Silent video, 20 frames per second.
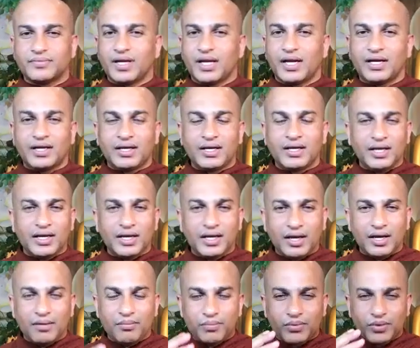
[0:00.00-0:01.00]
And
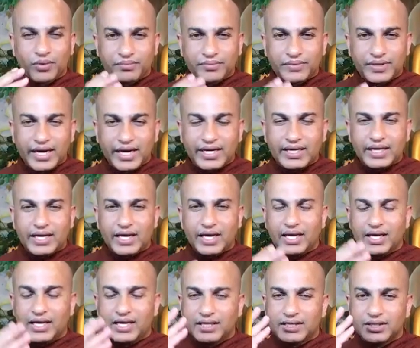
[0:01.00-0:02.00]
he from that
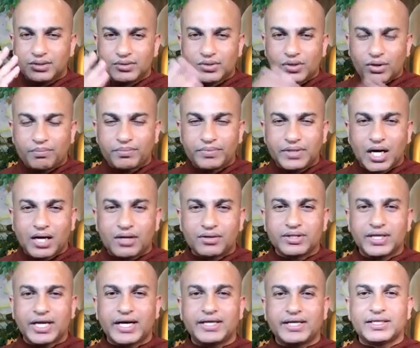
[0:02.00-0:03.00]
day he dropped
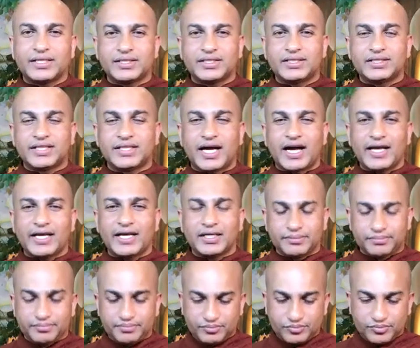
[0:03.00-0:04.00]
down that the desire,
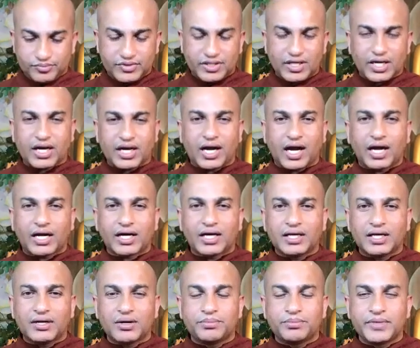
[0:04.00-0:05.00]
the
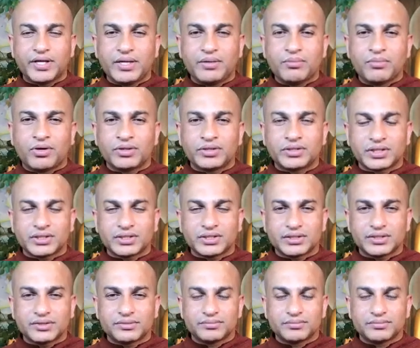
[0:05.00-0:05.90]
current of the emotion,